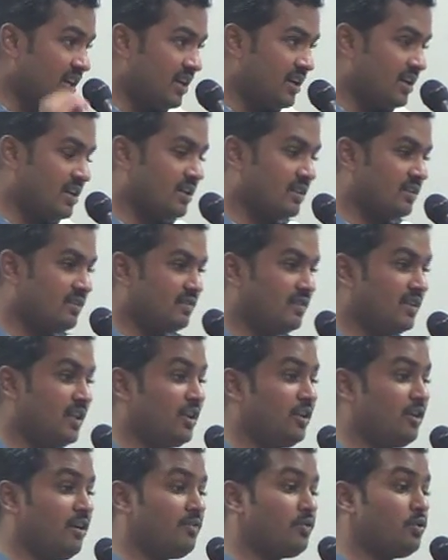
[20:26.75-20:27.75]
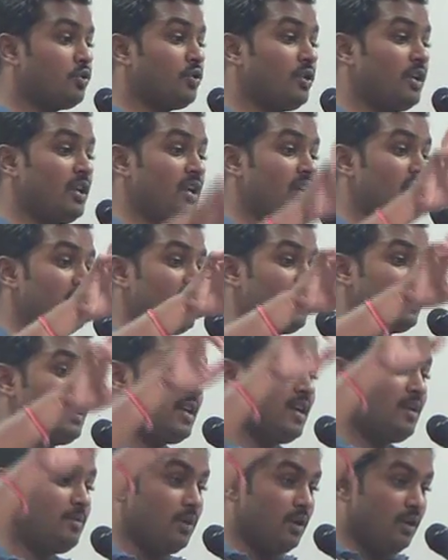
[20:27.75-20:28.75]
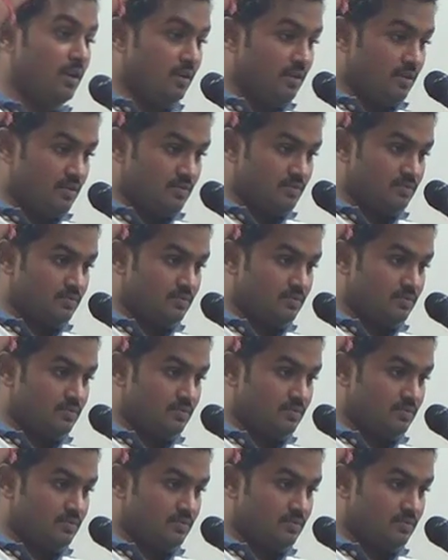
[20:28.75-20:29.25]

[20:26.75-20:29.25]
rate, then you have to read a table